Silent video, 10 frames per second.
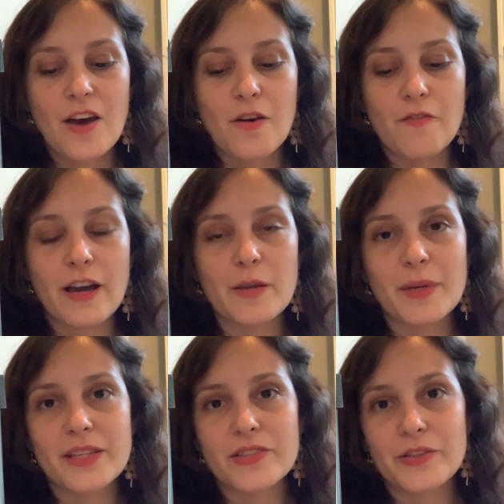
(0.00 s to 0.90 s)

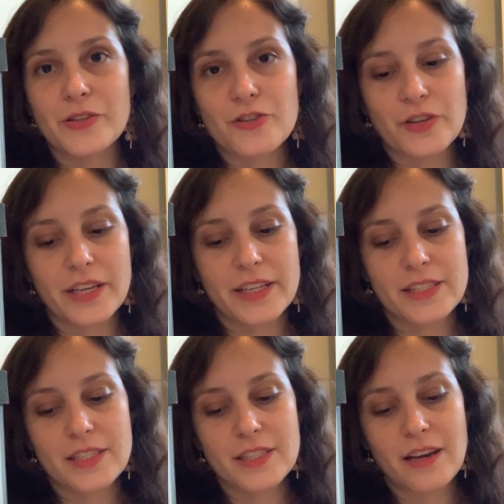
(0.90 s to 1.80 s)
vitamins or
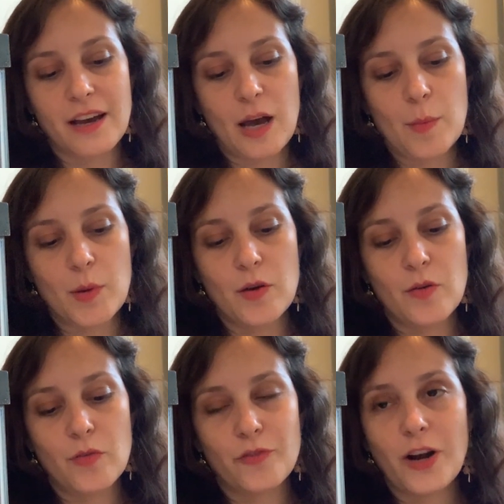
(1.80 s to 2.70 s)
nutrients
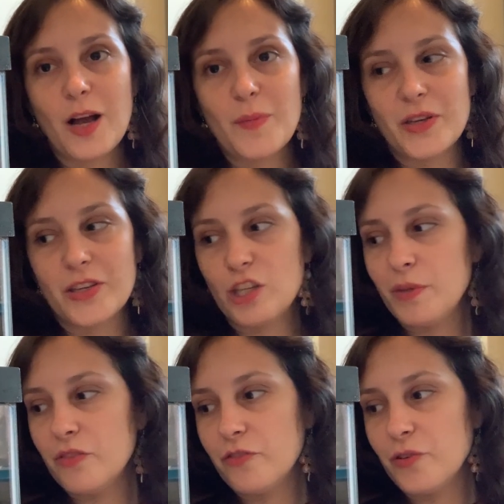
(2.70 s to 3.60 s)
from
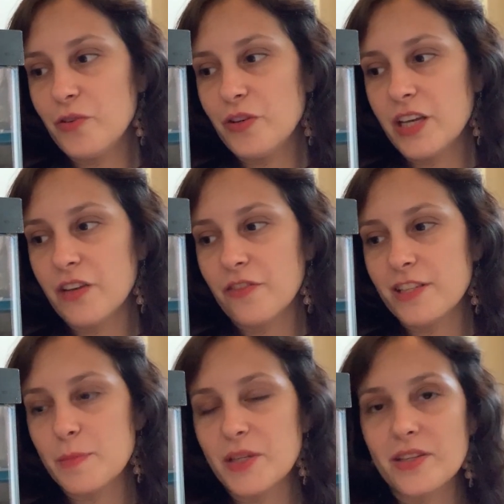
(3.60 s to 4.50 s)
human food if
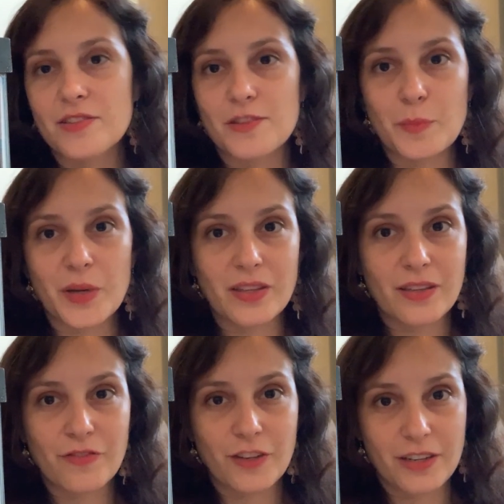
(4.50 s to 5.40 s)
it's been consumed by the
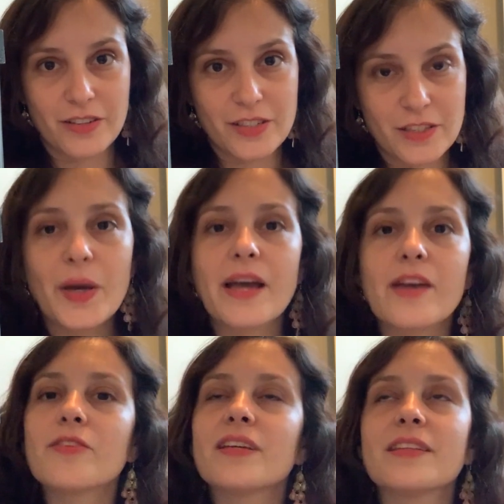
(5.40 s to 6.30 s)
feeders. But I
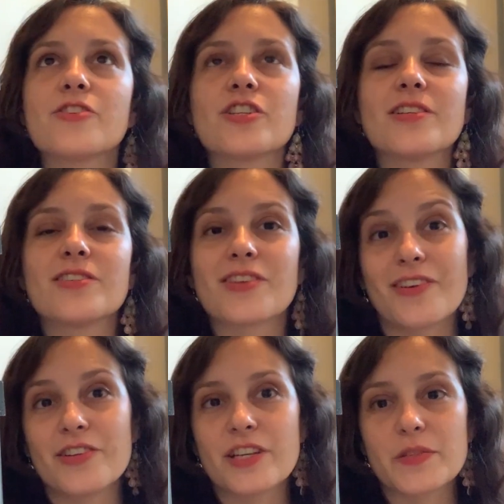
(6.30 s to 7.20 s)
don't think that should
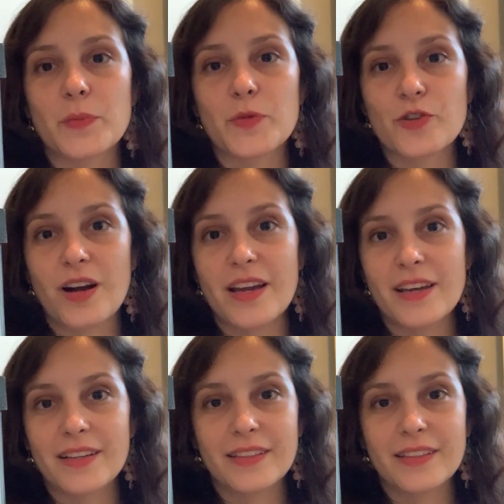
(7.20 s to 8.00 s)
discourage us from trying.